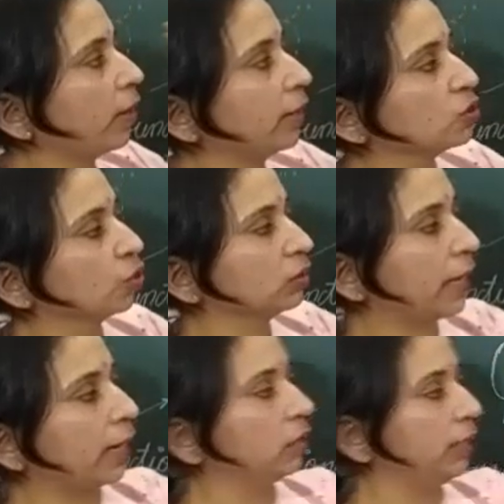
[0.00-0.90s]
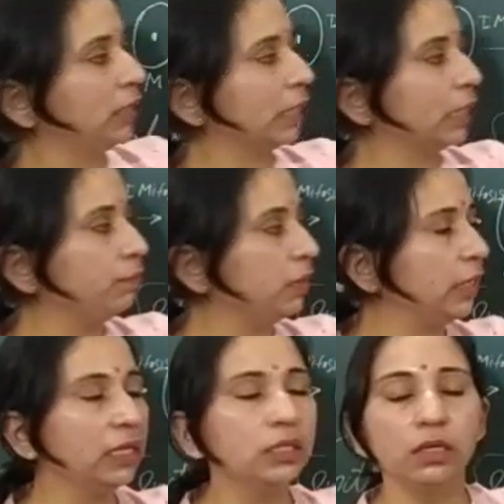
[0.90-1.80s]
part, so that it can be
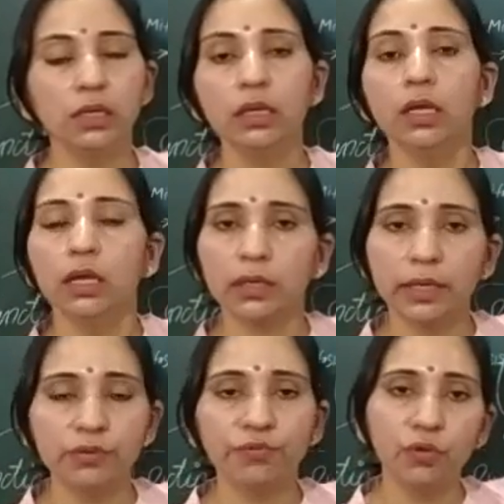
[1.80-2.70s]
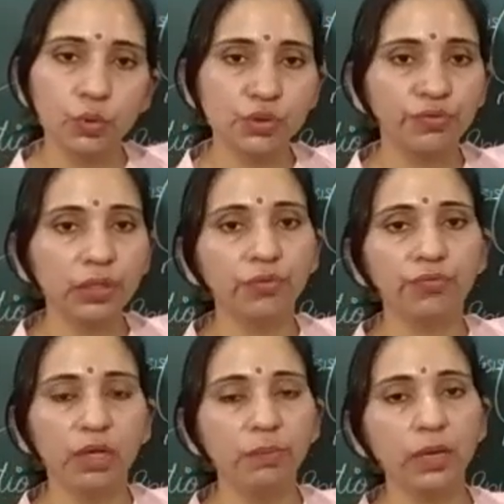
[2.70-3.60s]
easily get fused with
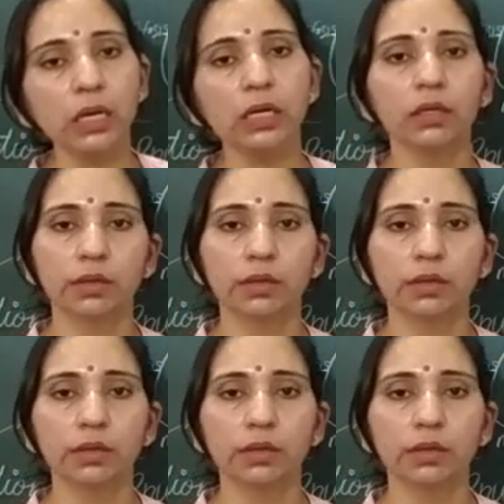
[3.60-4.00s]
female